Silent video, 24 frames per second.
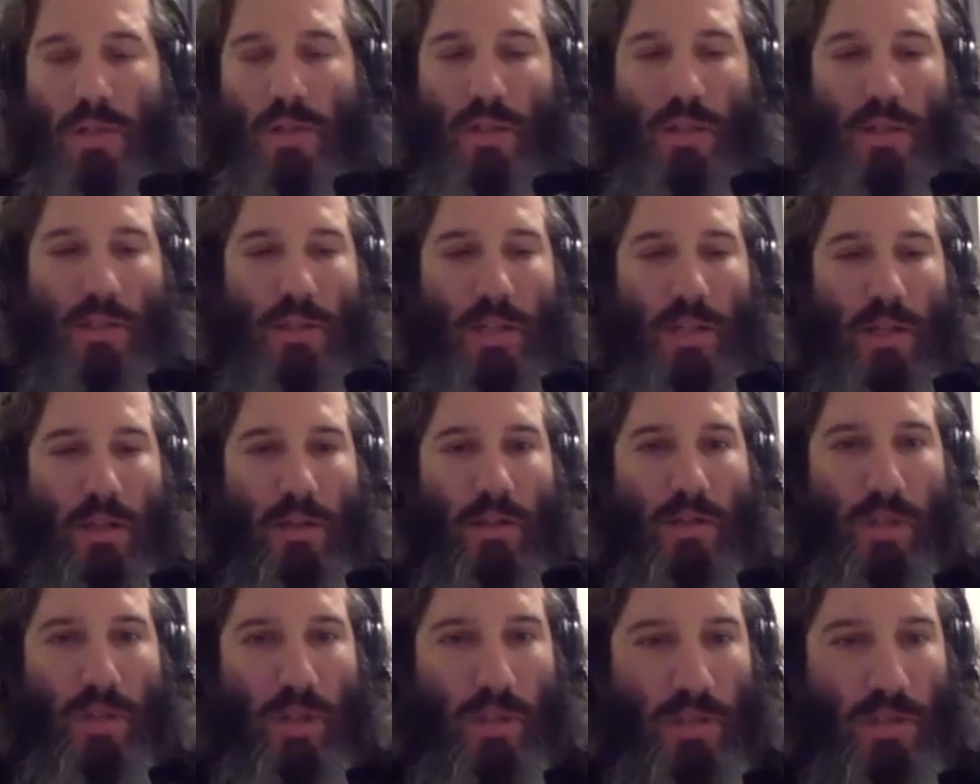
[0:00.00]
And that's how the
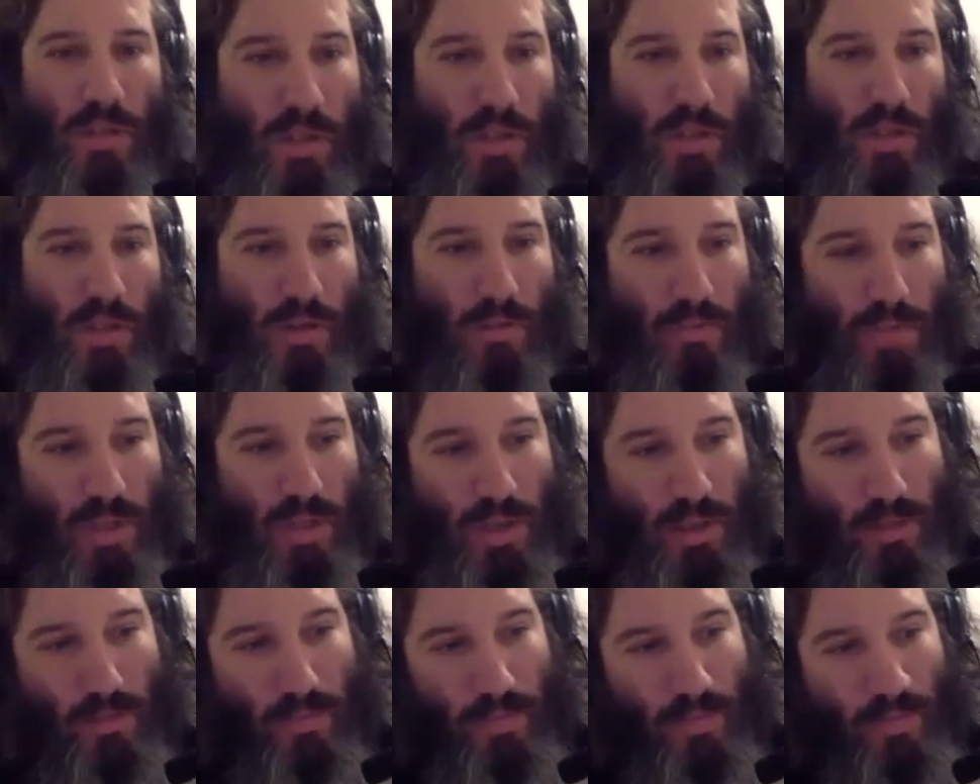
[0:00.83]
Transition
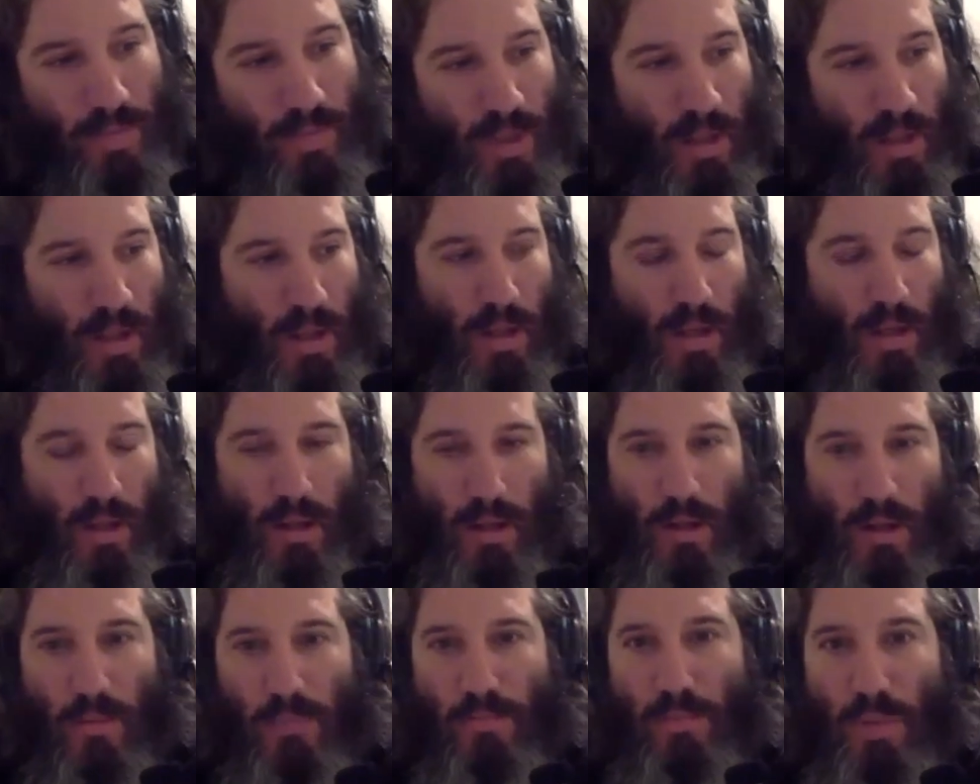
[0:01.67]
Mission
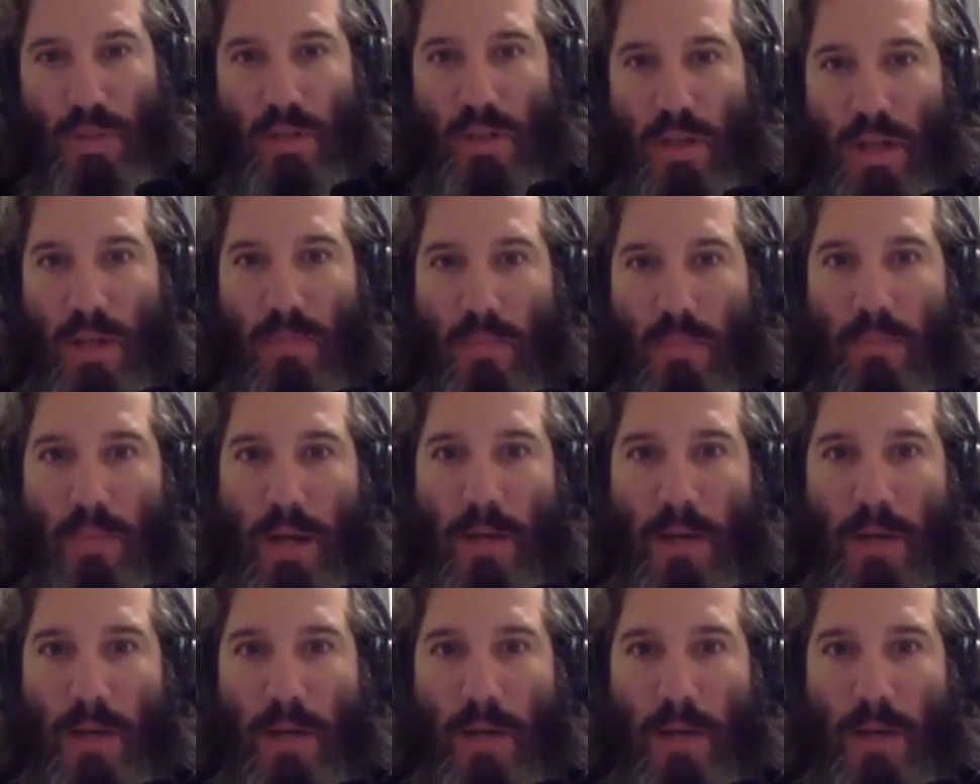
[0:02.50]
book came about.